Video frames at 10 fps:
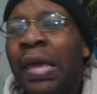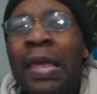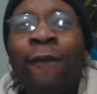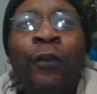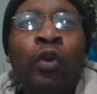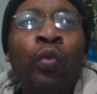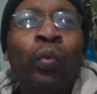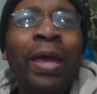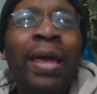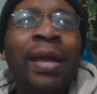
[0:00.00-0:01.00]
if you
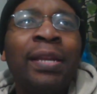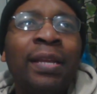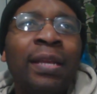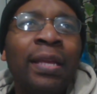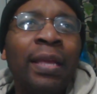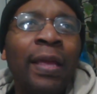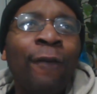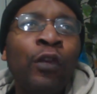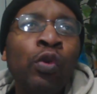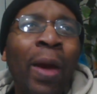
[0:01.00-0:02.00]
read,
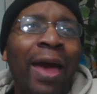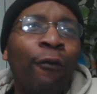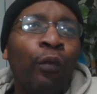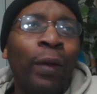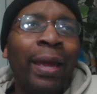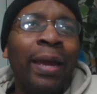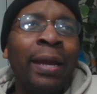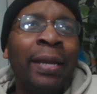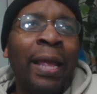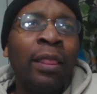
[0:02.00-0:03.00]
if you have
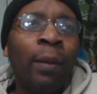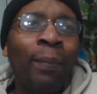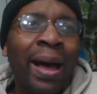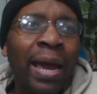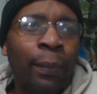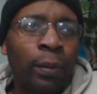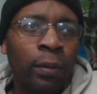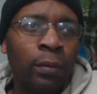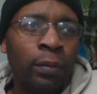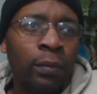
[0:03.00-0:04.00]
read in the
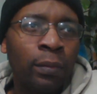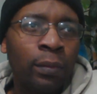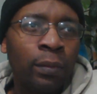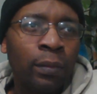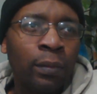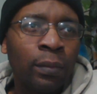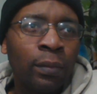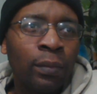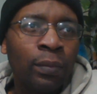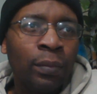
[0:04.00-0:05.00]
Bible,
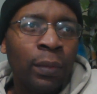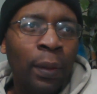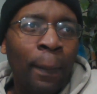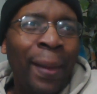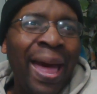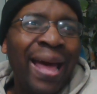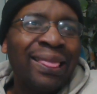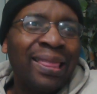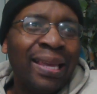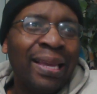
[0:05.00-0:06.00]

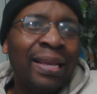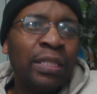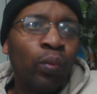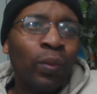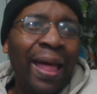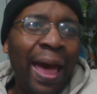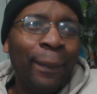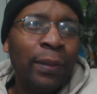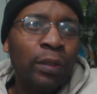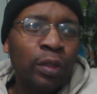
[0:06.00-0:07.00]
Bad things will
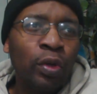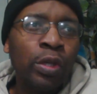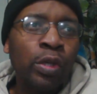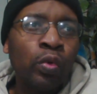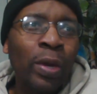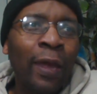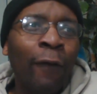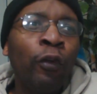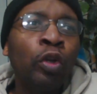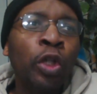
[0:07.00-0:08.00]
happen to you
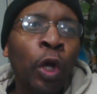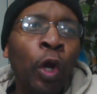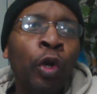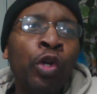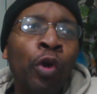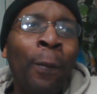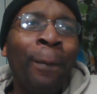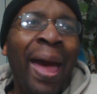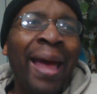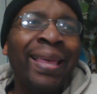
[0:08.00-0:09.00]
if you turn your
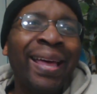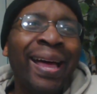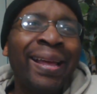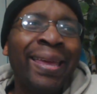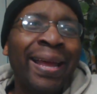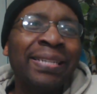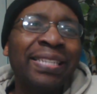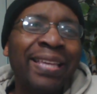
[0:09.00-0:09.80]
back against